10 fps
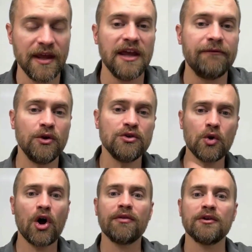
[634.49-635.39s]
If you
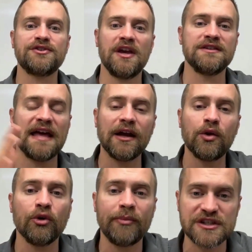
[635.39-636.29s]
do all those things, that
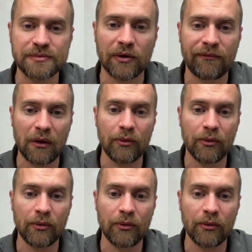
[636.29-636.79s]
Google Business Profile